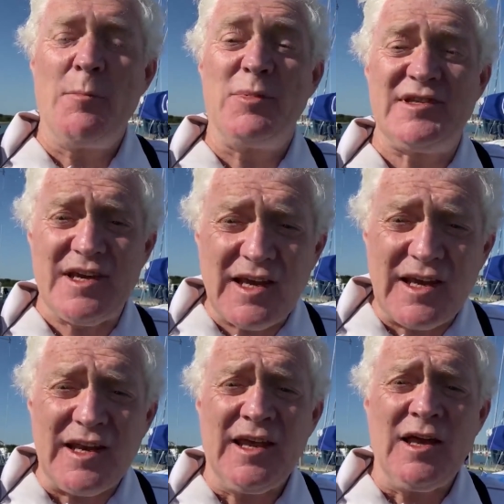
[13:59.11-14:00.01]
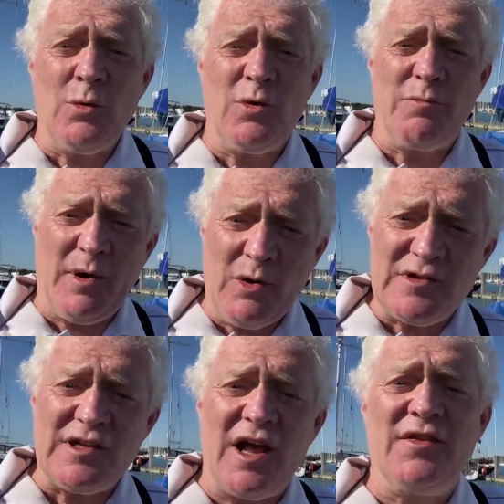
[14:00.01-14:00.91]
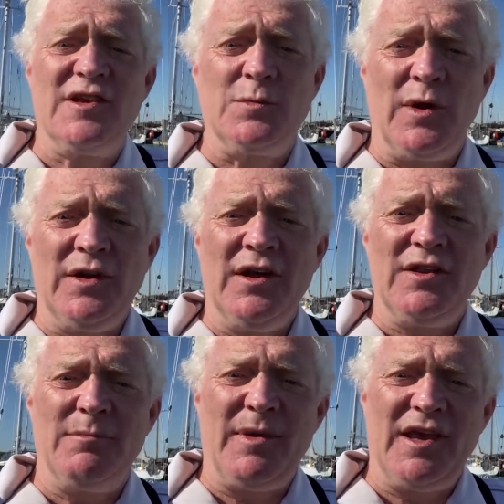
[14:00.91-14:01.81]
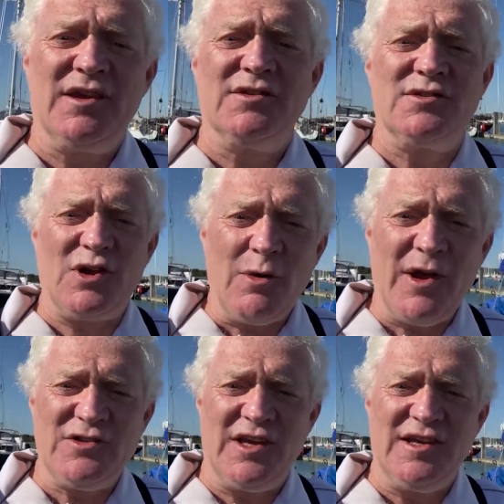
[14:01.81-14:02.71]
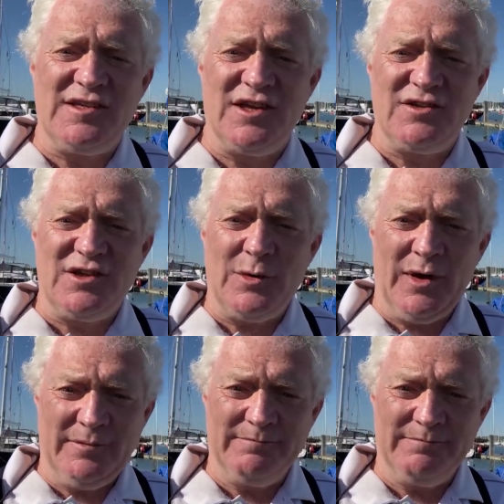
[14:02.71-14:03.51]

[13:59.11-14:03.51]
particularly with boats like this one that make it so much easier to do it.